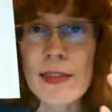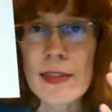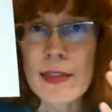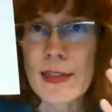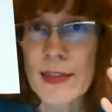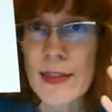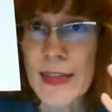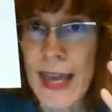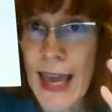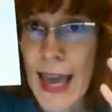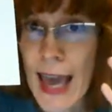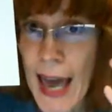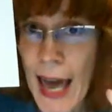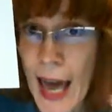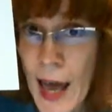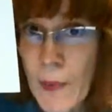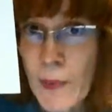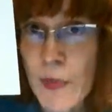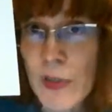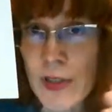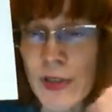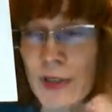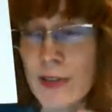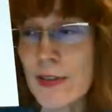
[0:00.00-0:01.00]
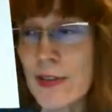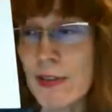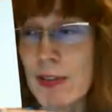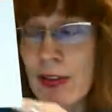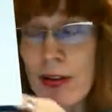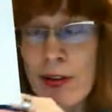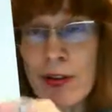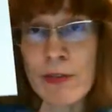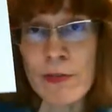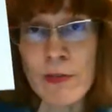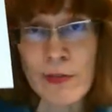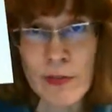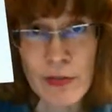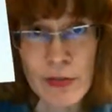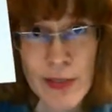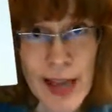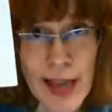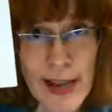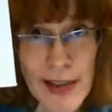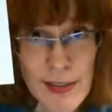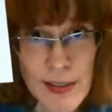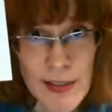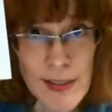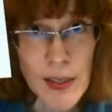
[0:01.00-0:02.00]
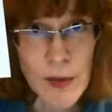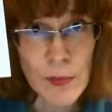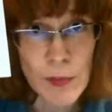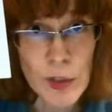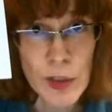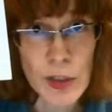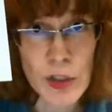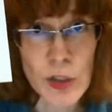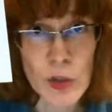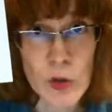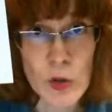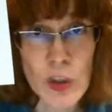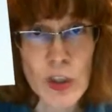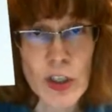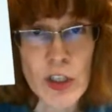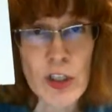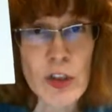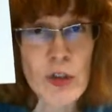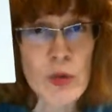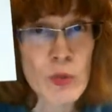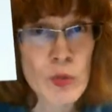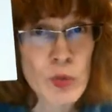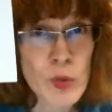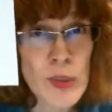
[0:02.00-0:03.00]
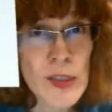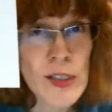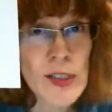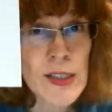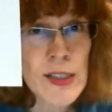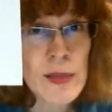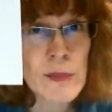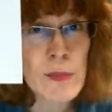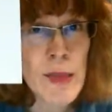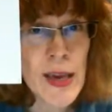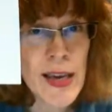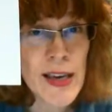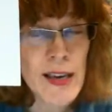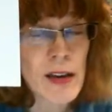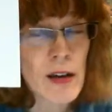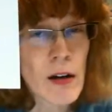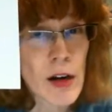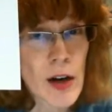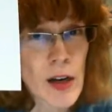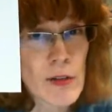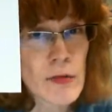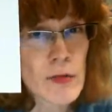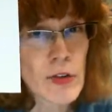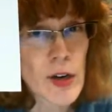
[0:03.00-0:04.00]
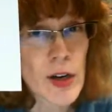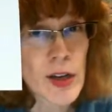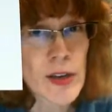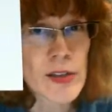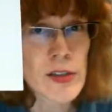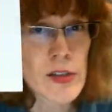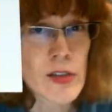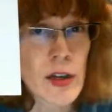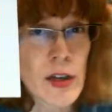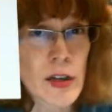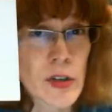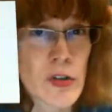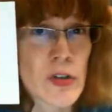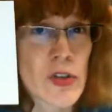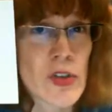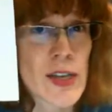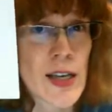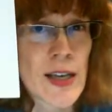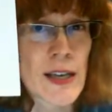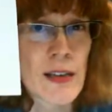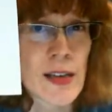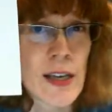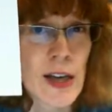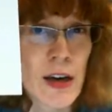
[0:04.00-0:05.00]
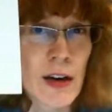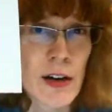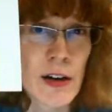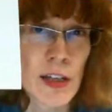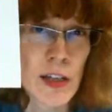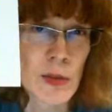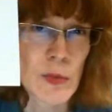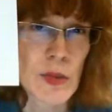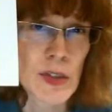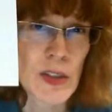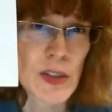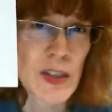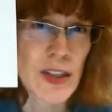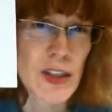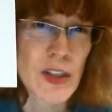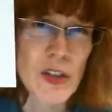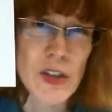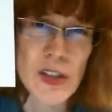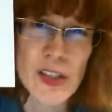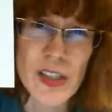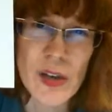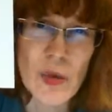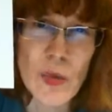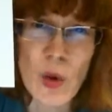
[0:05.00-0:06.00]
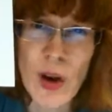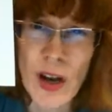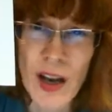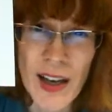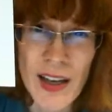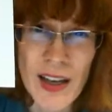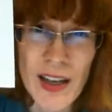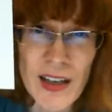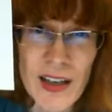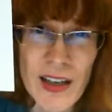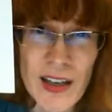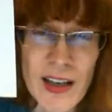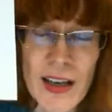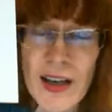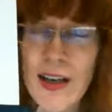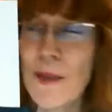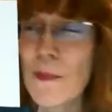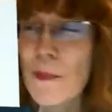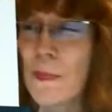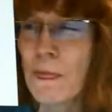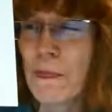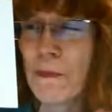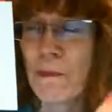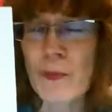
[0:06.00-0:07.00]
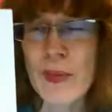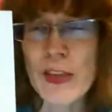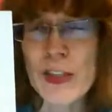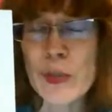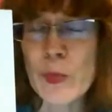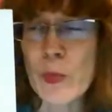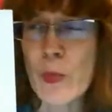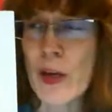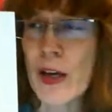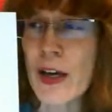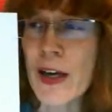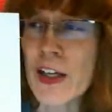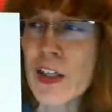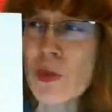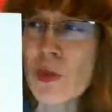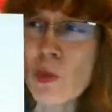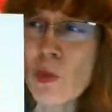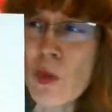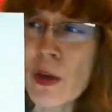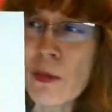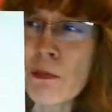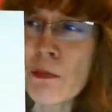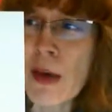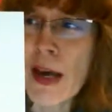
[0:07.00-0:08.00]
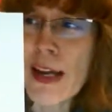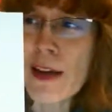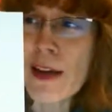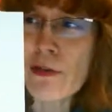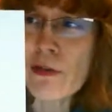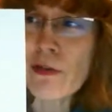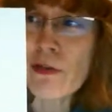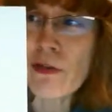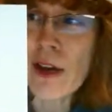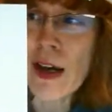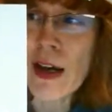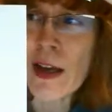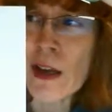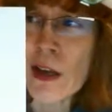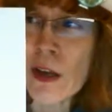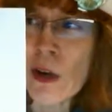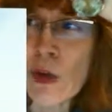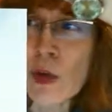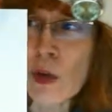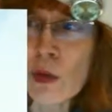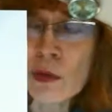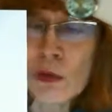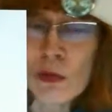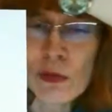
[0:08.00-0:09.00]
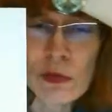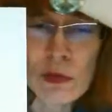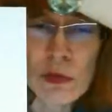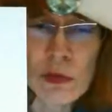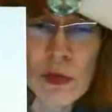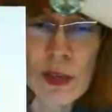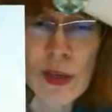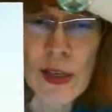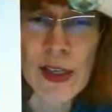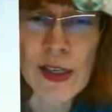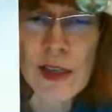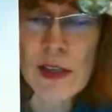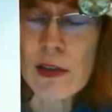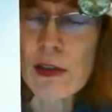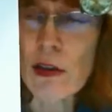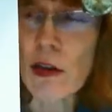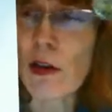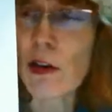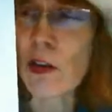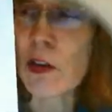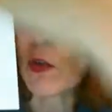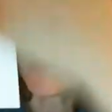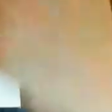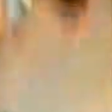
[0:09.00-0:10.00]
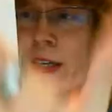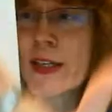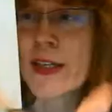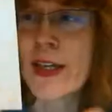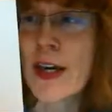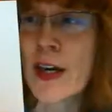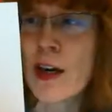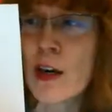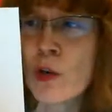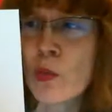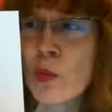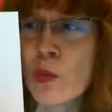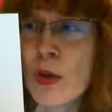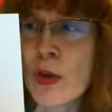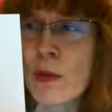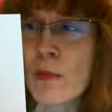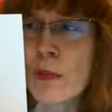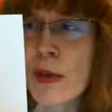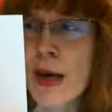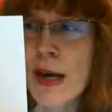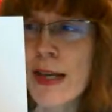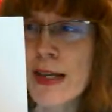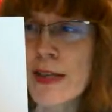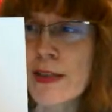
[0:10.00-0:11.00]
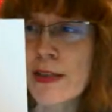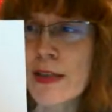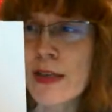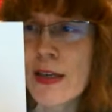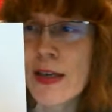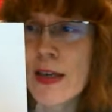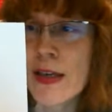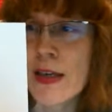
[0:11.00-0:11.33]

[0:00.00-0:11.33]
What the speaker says: the absence of that subconclusion can really make it hard for us to understand the argument. Can you see why? It's because we might follow this all the way down. We might,